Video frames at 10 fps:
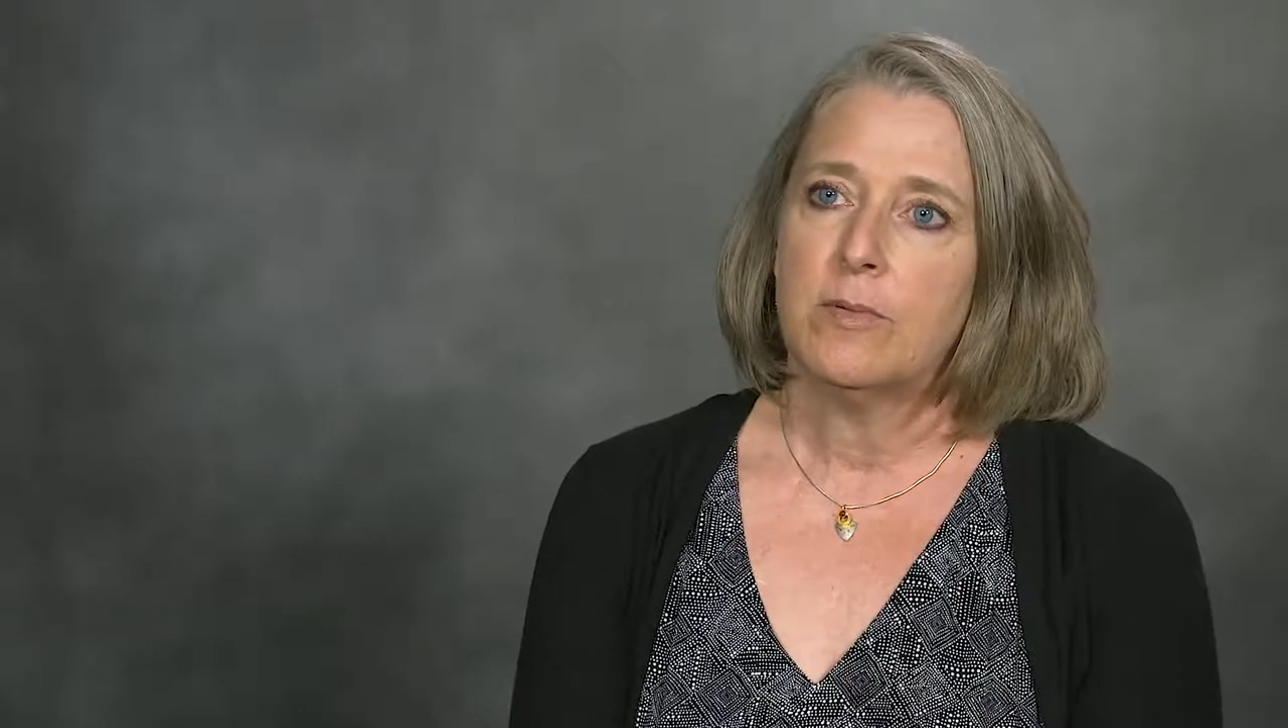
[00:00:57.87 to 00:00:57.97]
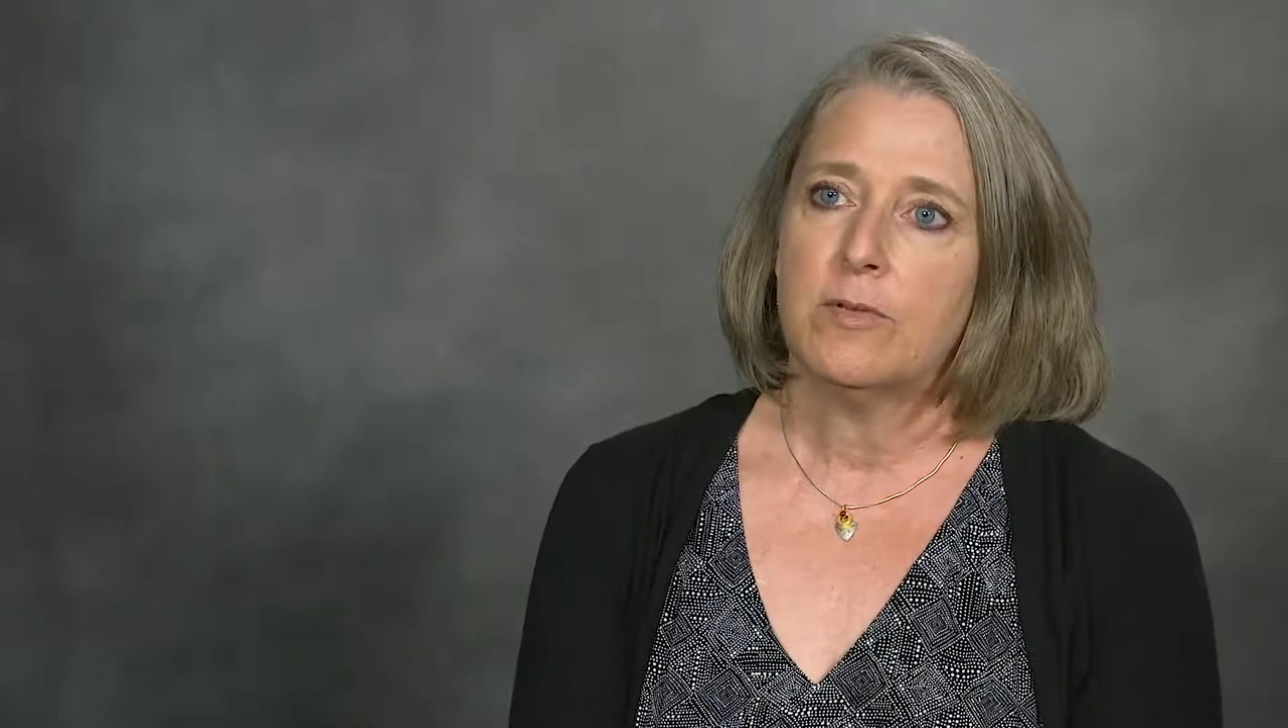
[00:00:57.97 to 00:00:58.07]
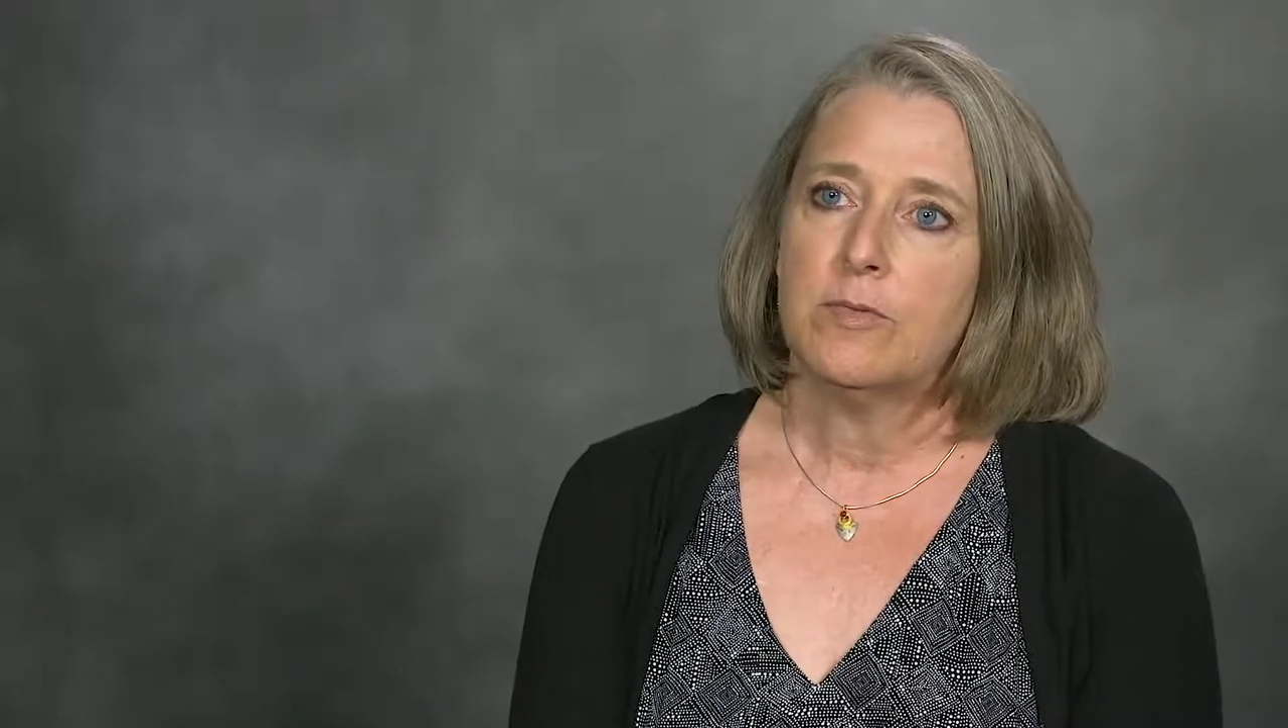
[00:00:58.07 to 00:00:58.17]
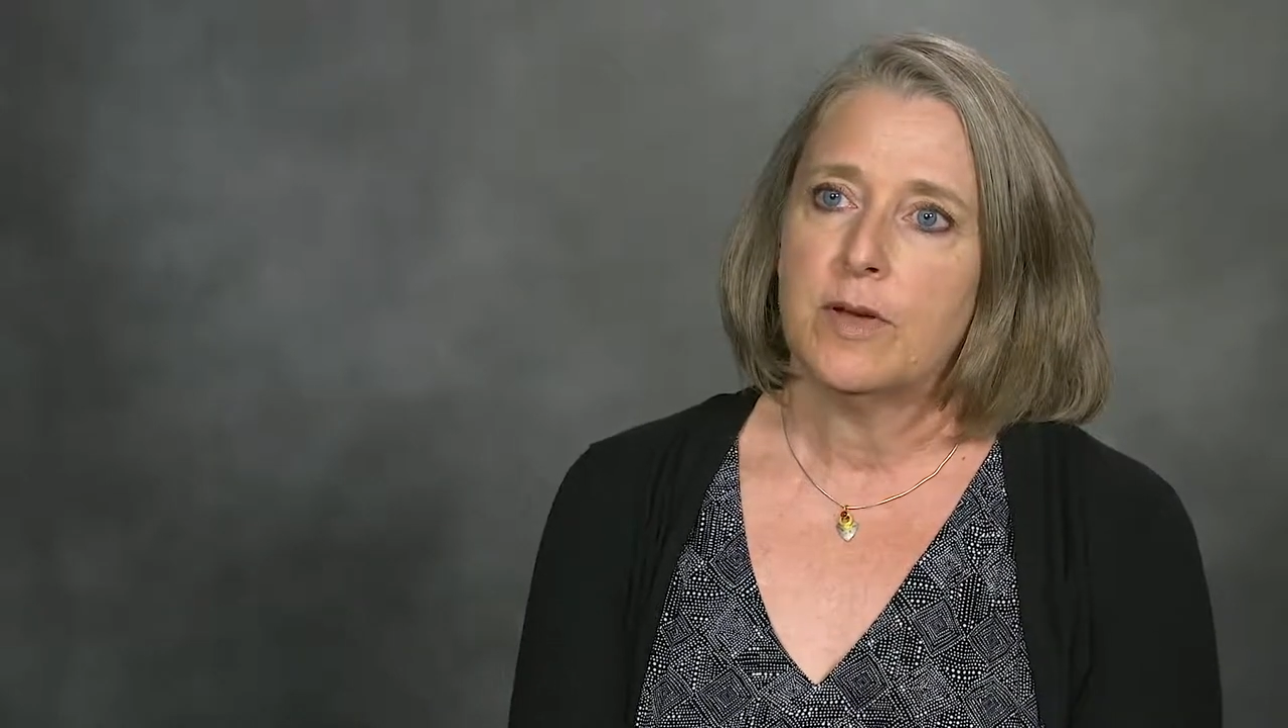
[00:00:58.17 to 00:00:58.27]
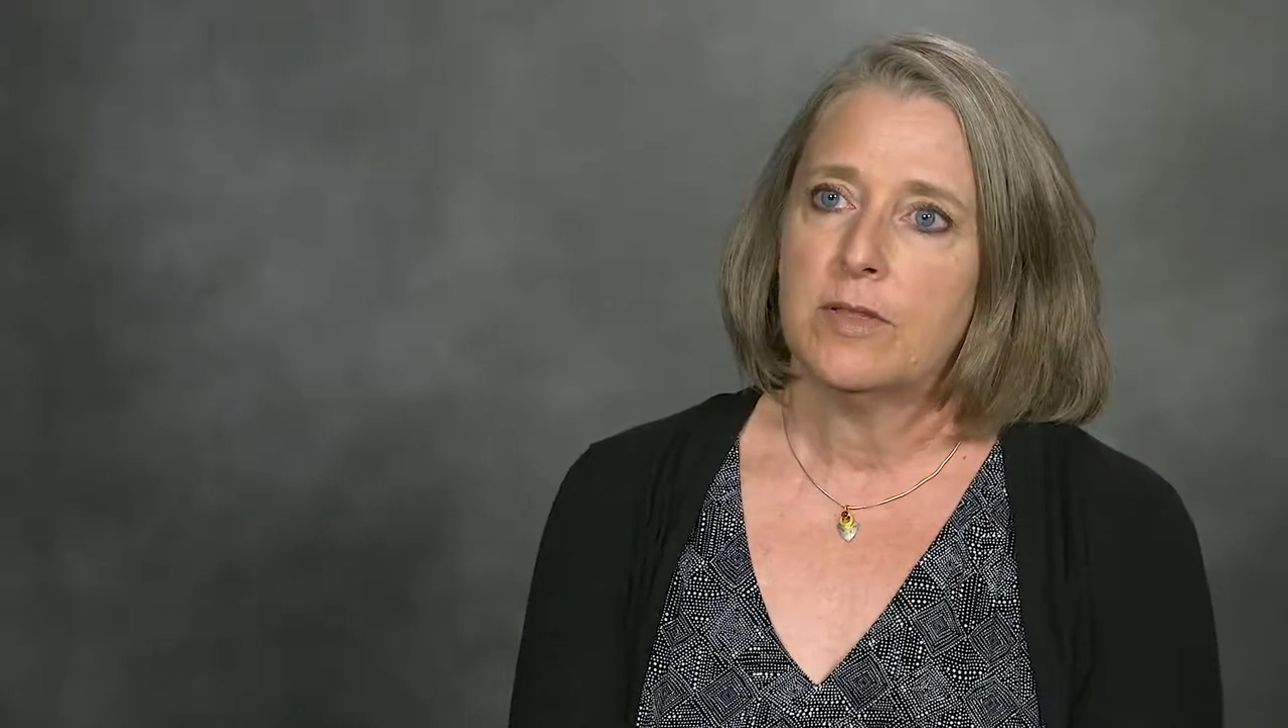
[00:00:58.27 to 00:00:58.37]

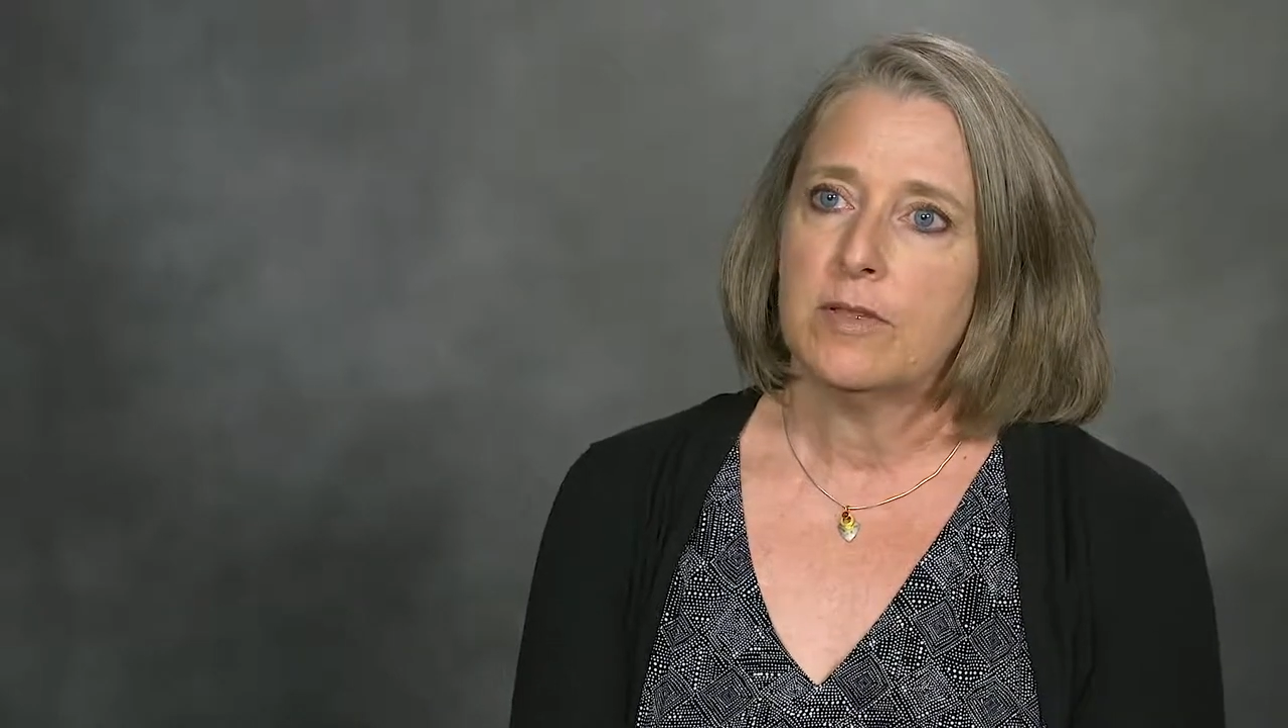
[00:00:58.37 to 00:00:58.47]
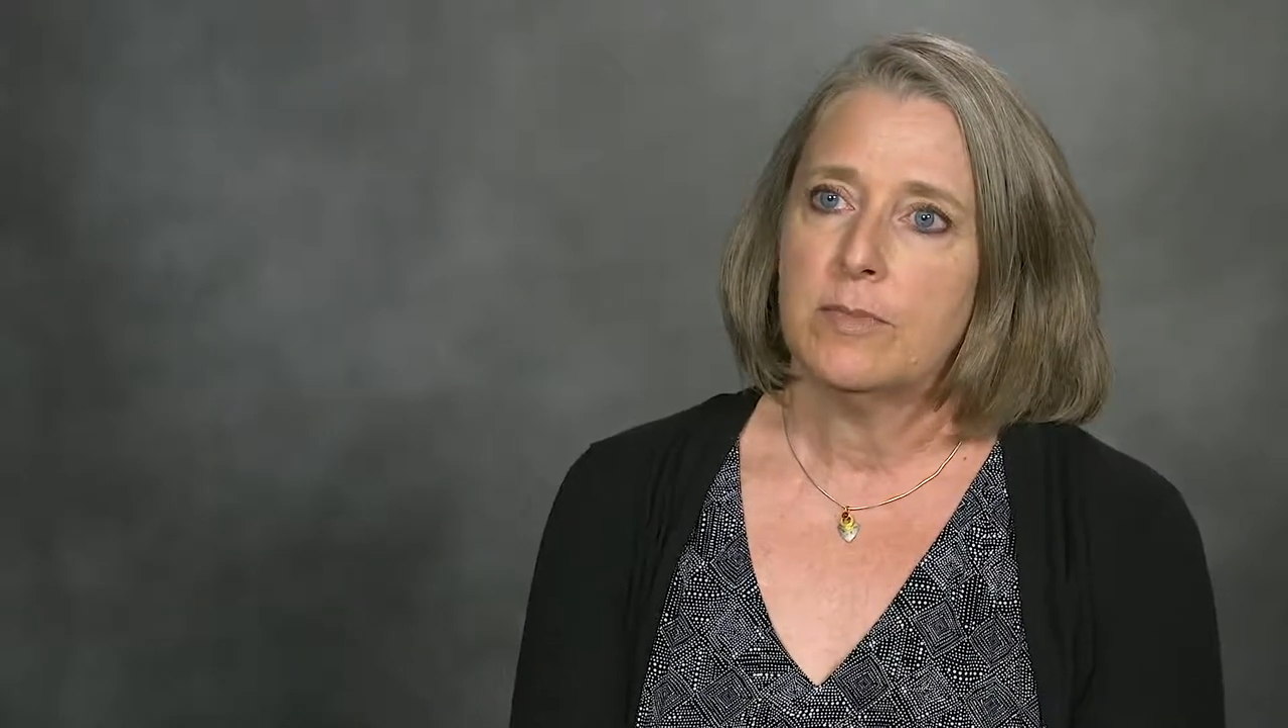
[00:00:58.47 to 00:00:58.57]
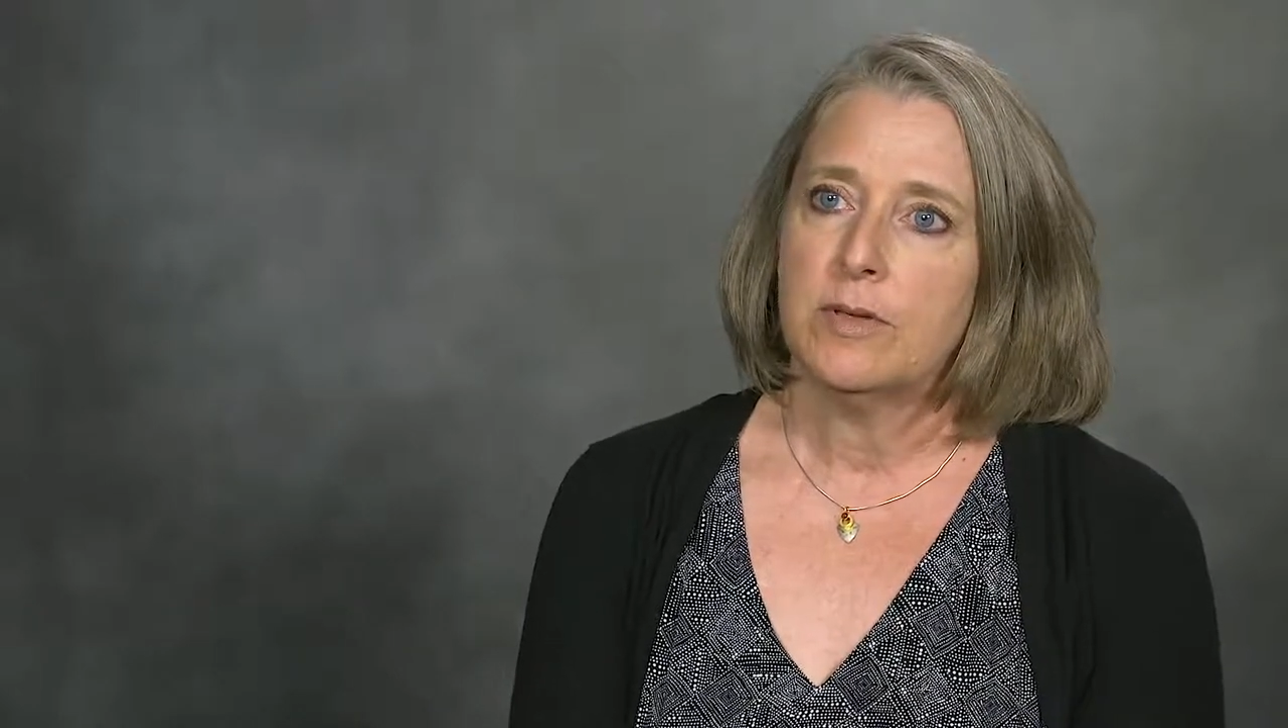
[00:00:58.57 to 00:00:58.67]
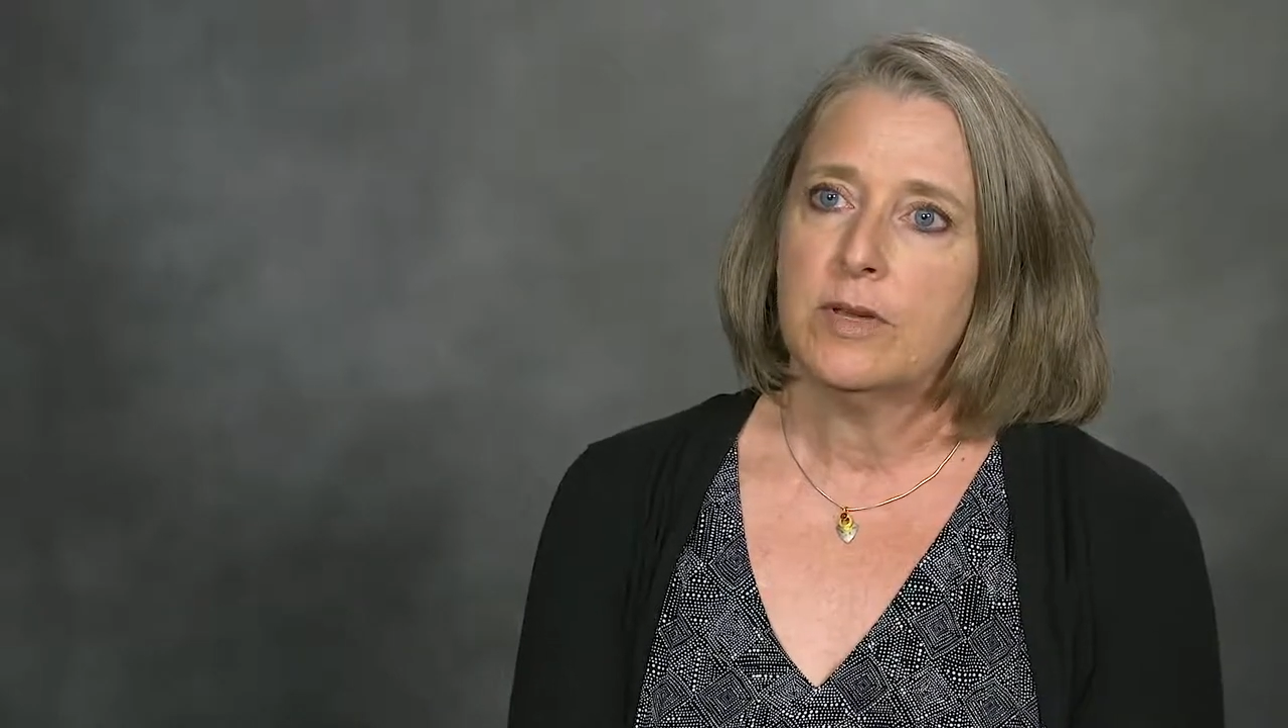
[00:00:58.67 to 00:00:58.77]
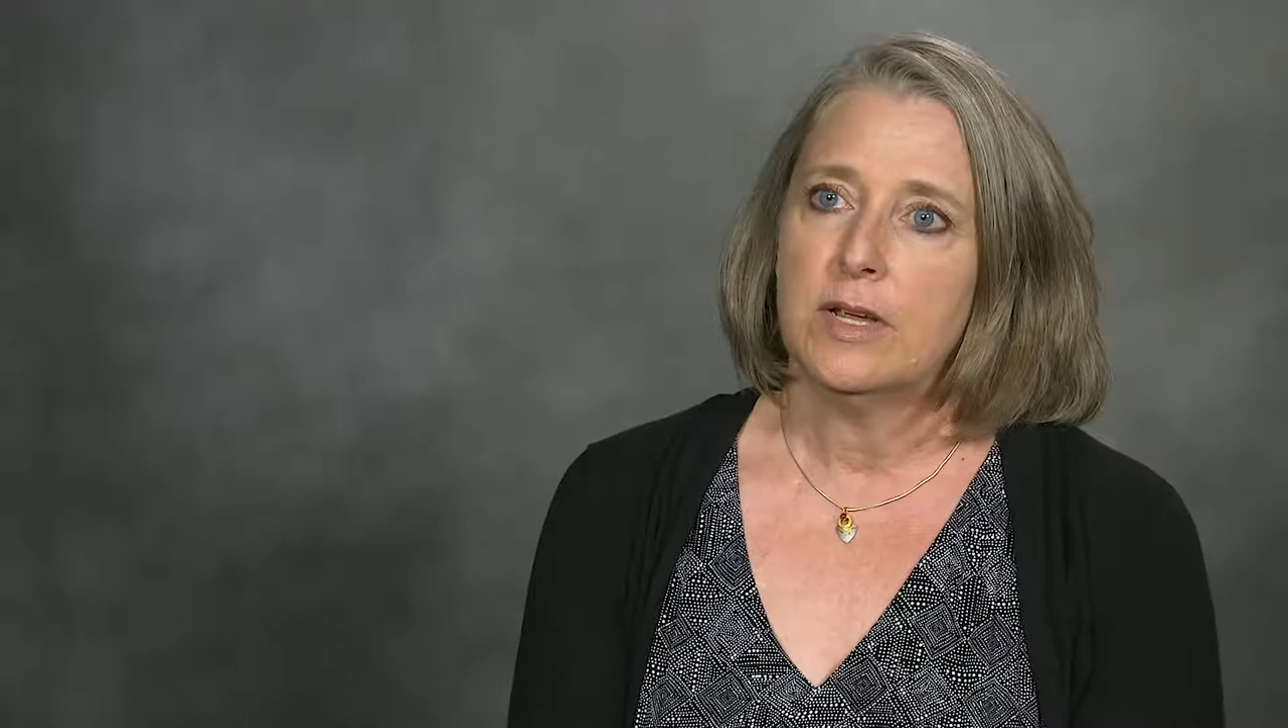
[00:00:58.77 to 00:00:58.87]

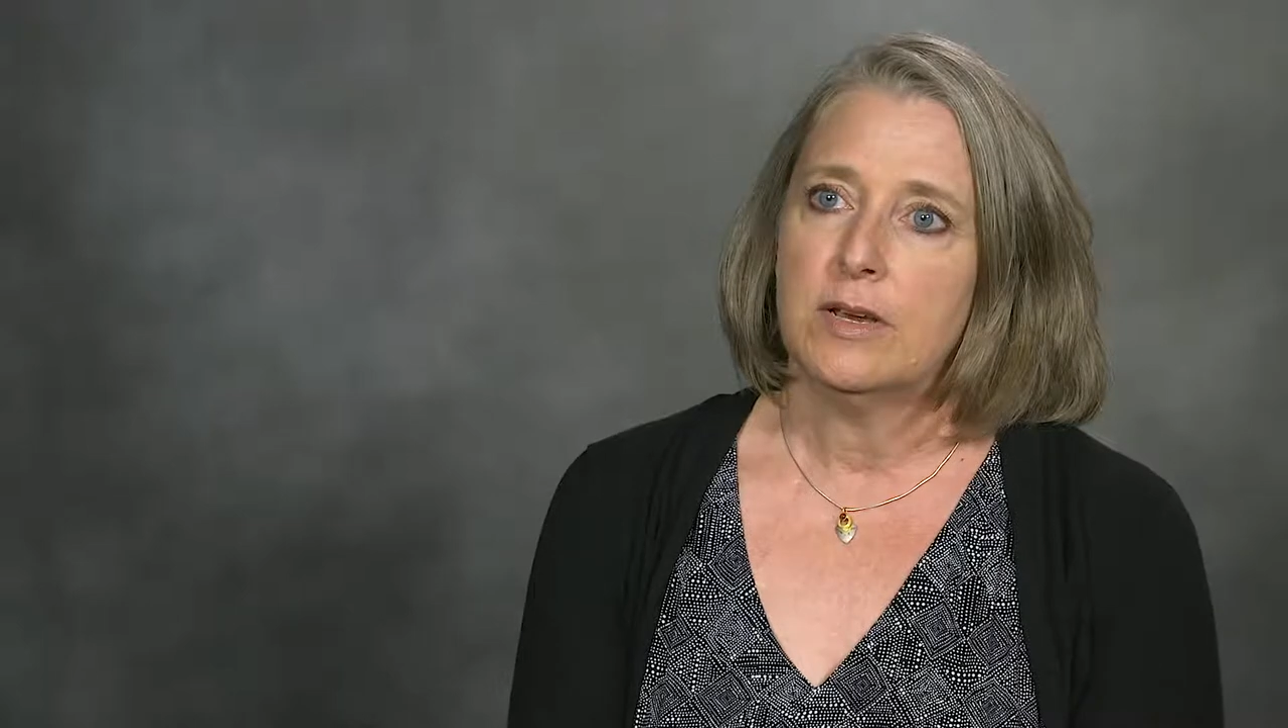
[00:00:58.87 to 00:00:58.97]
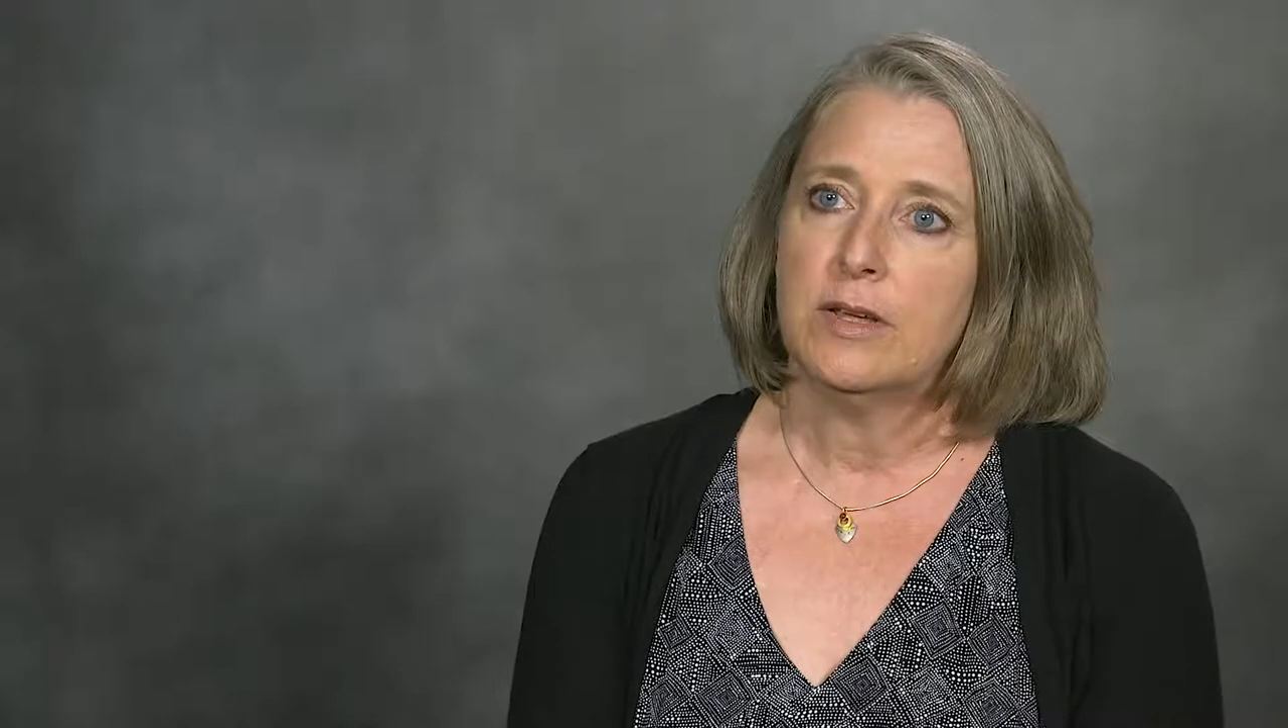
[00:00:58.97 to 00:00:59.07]
responsibility